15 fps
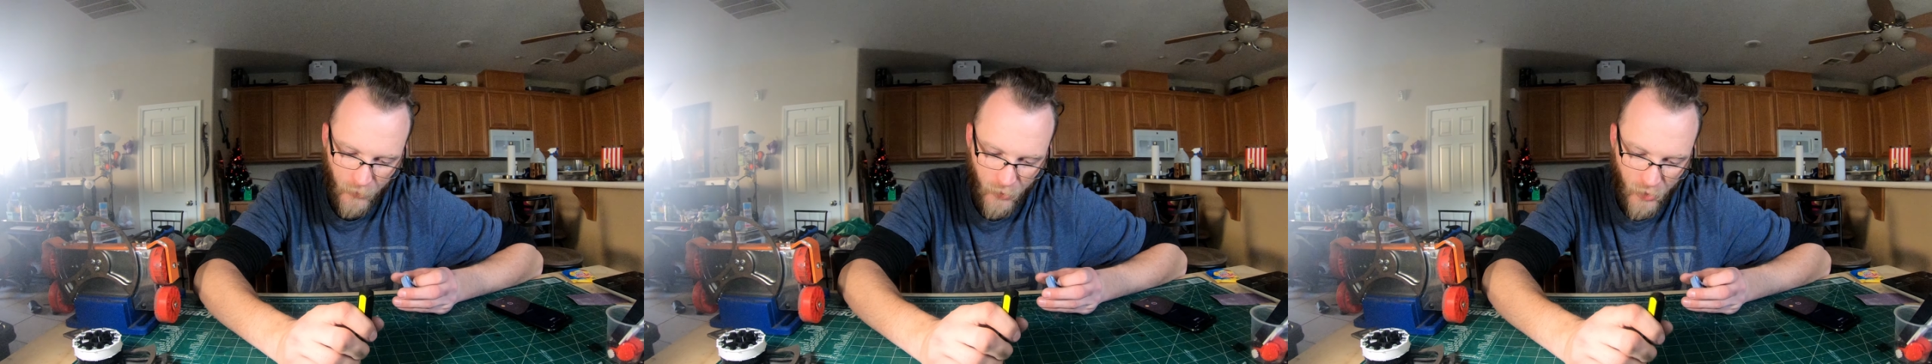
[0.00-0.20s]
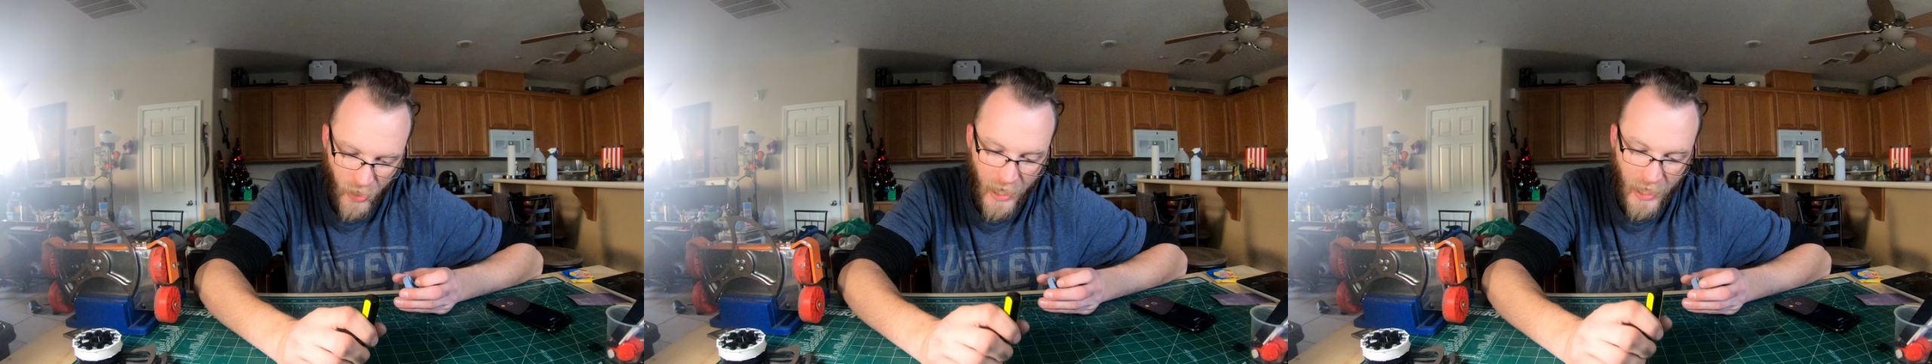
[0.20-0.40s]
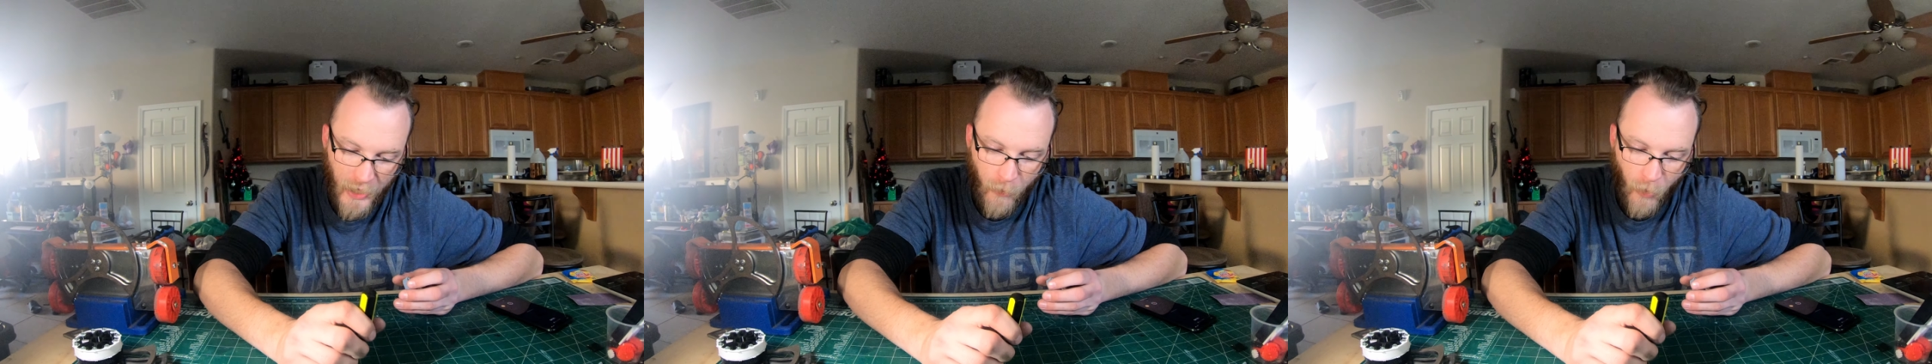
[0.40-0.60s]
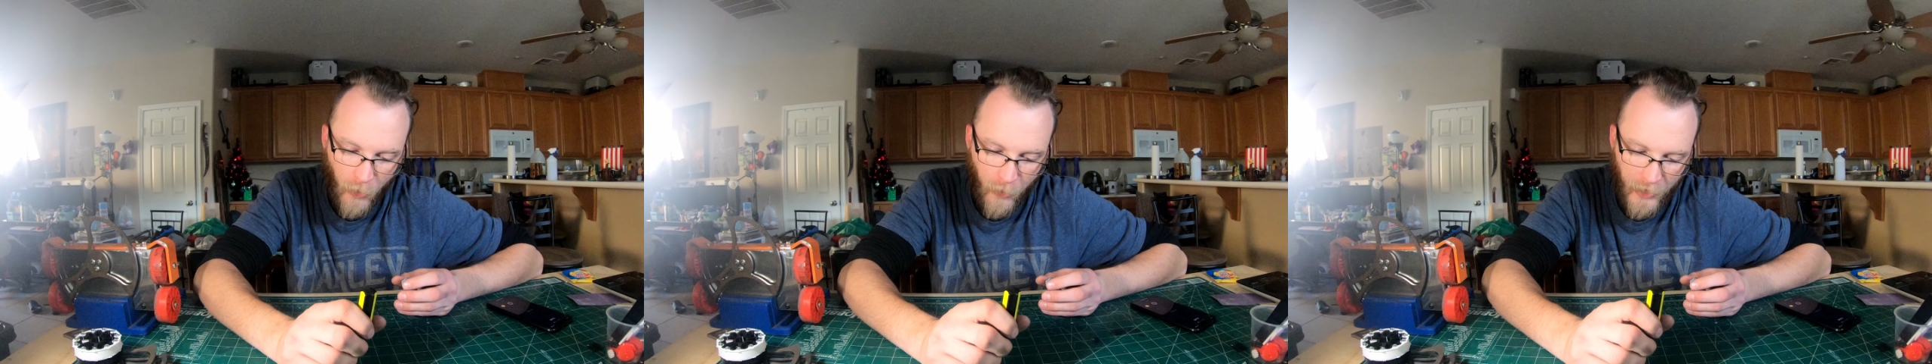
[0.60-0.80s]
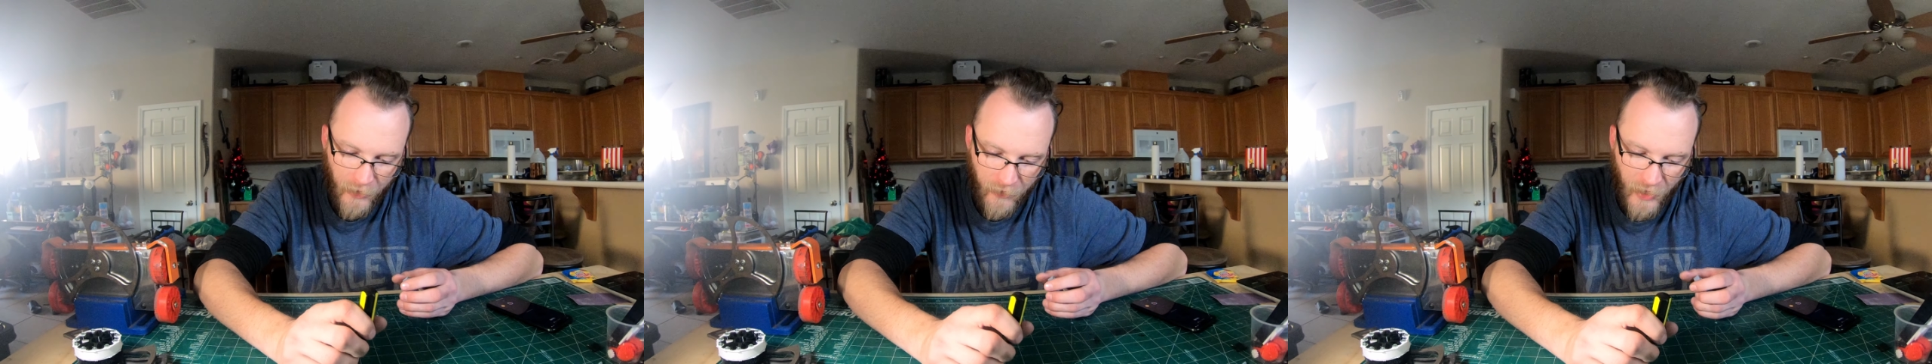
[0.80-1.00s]

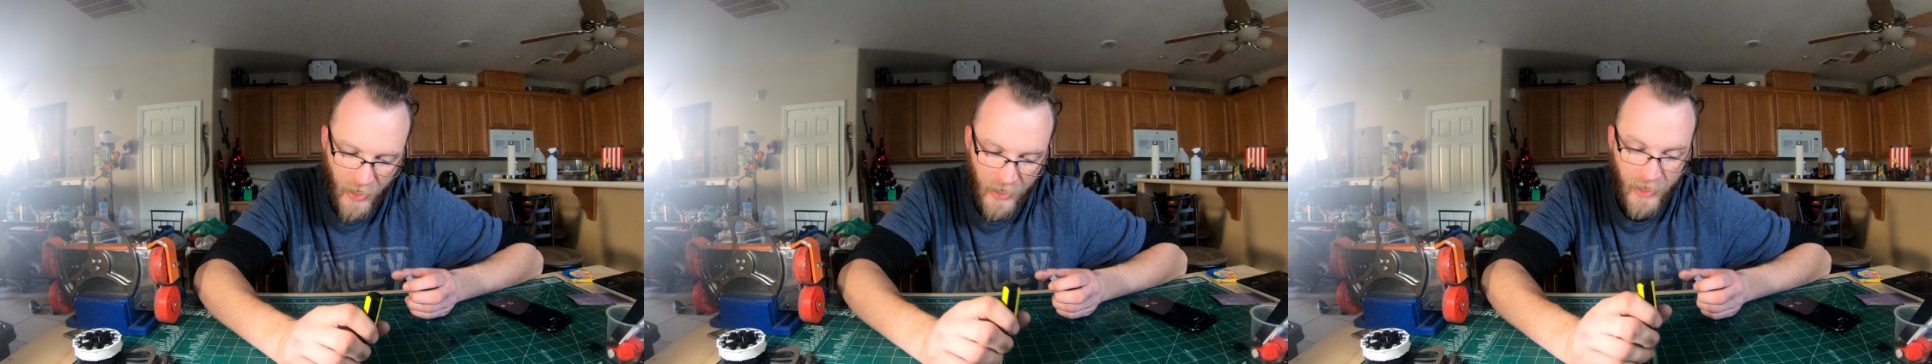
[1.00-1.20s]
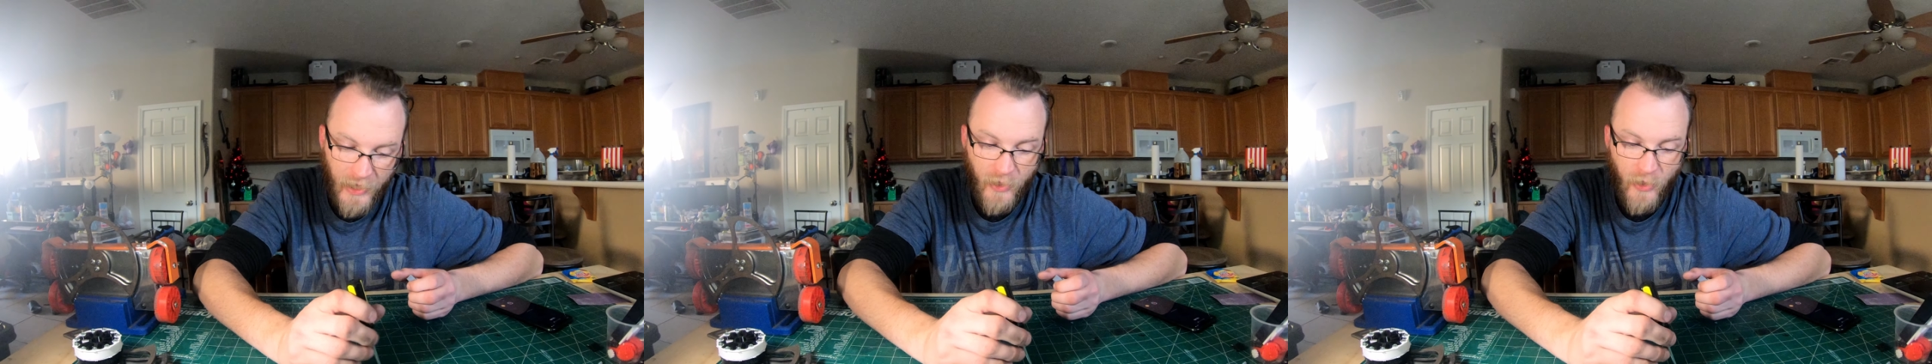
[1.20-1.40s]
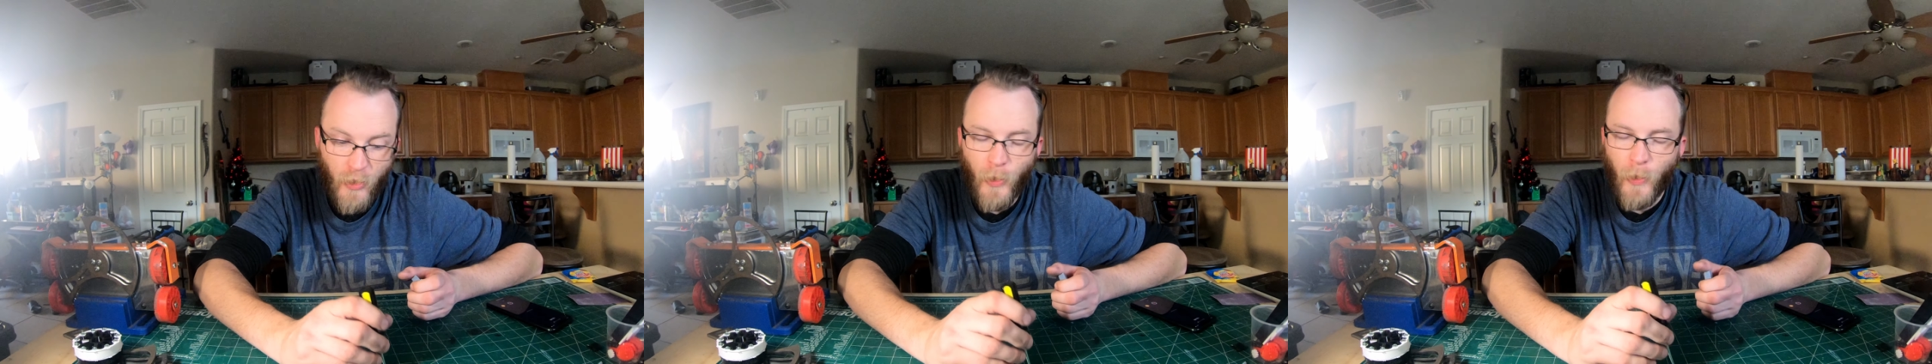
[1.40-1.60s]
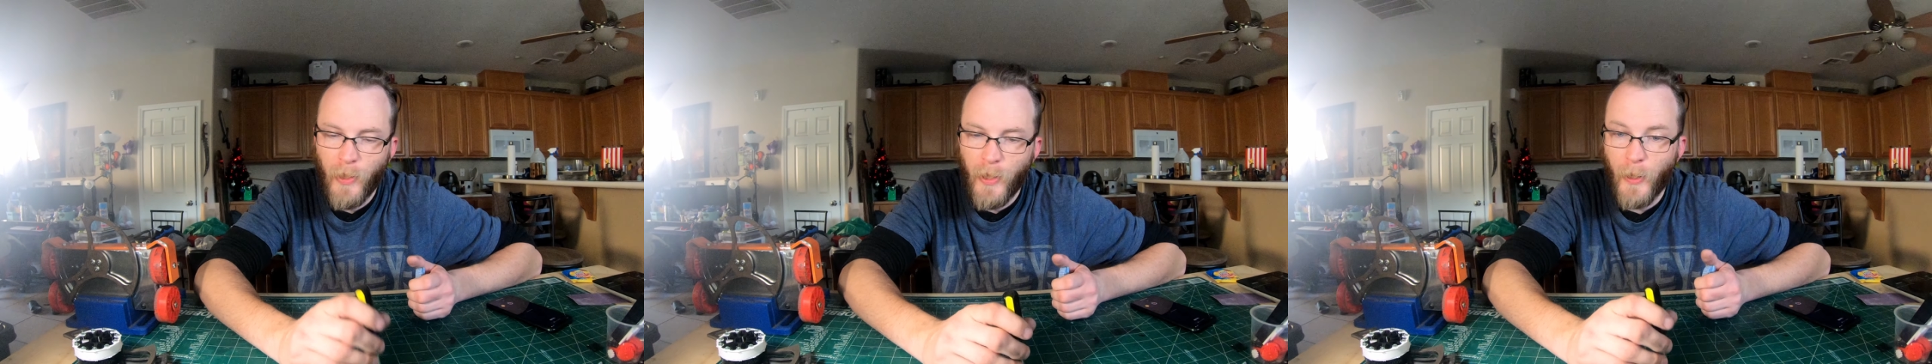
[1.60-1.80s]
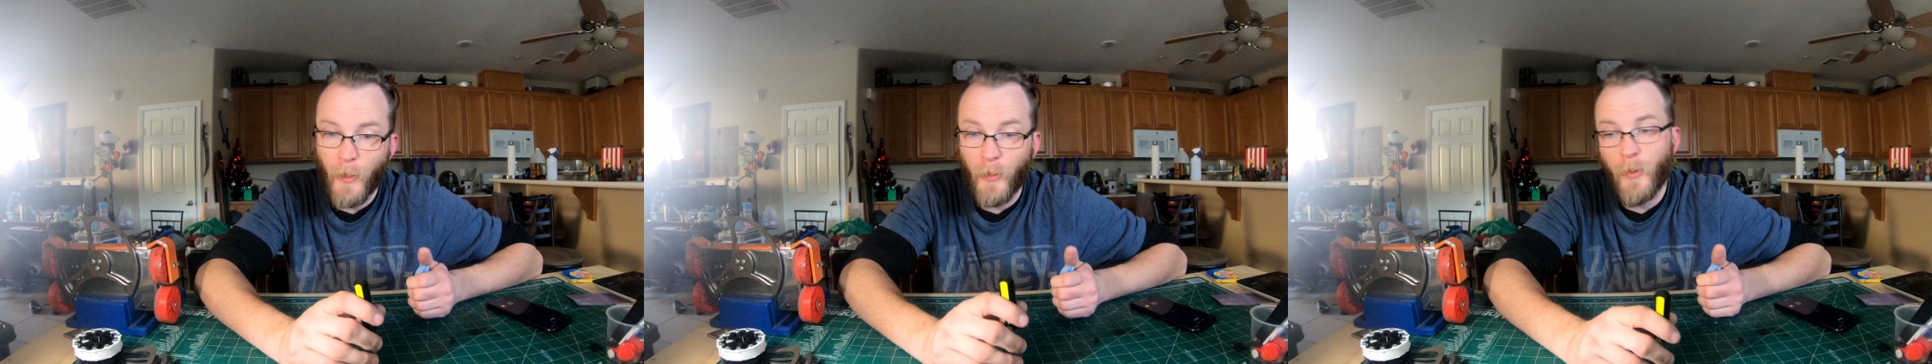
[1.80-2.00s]
January event is New Year,